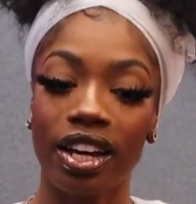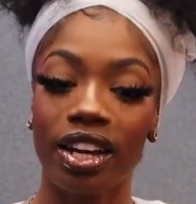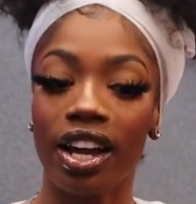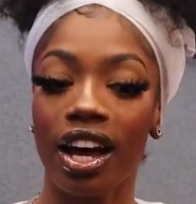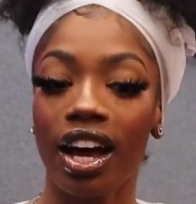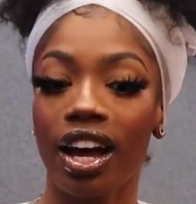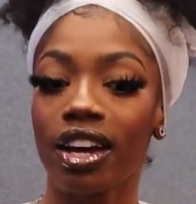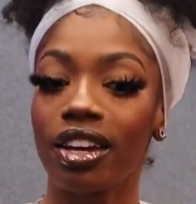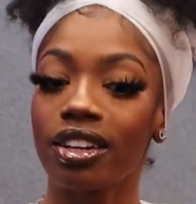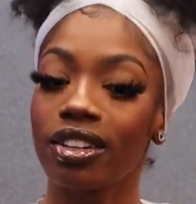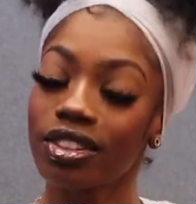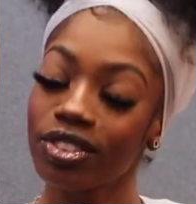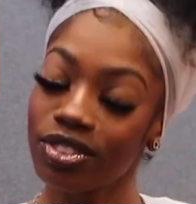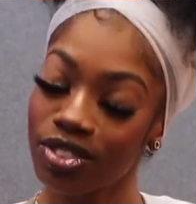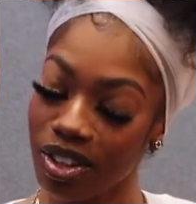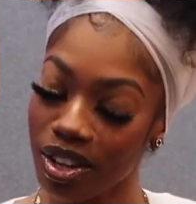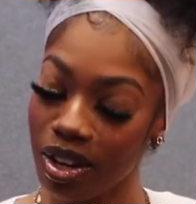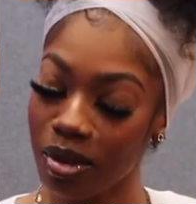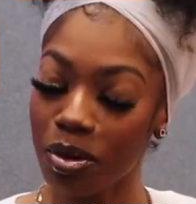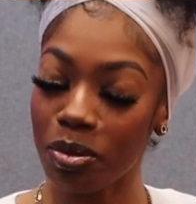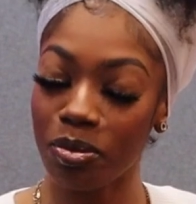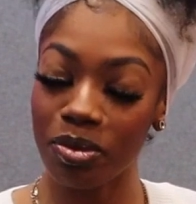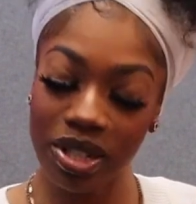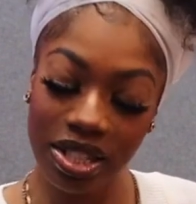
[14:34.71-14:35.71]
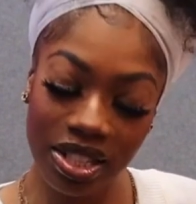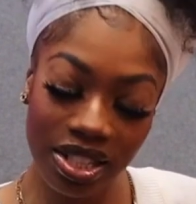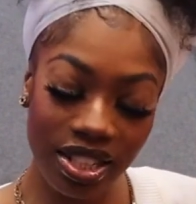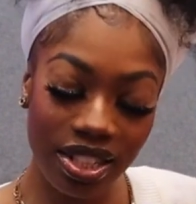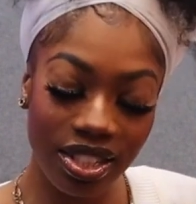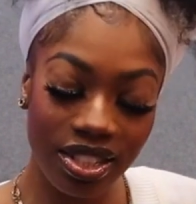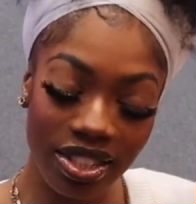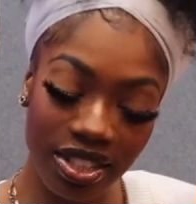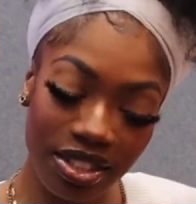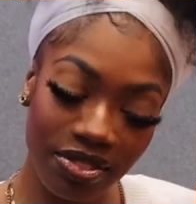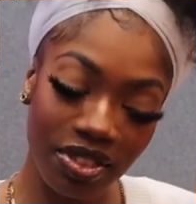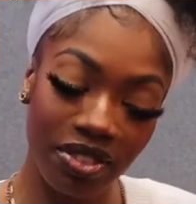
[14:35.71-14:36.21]
and I, you know, I'm
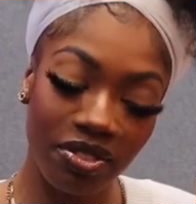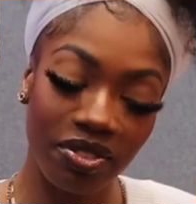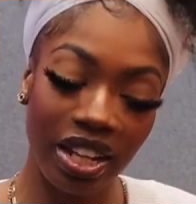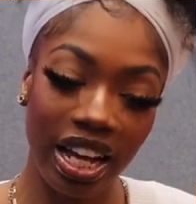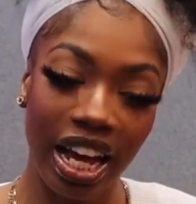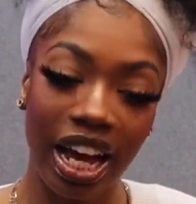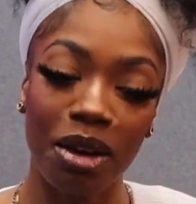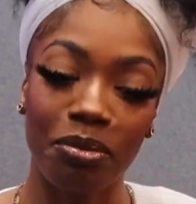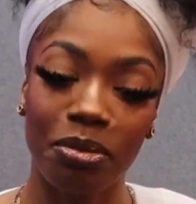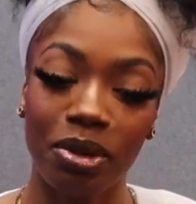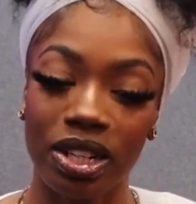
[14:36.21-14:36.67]
appreciative of that.